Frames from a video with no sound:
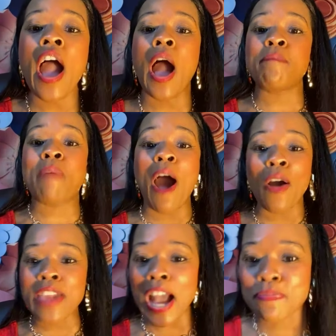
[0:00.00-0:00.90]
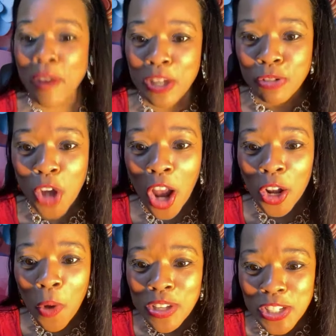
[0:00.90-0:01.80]
uh, uh, oh yes, Bishop
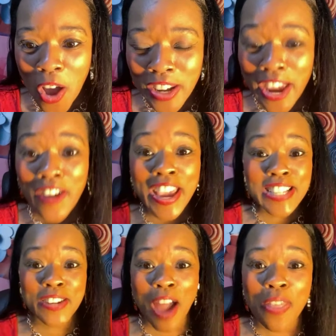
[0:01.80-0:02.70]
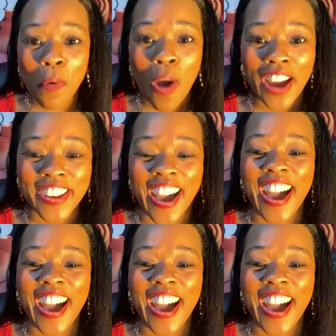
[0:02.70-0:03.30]
Sean Lewis is on here. He's another one.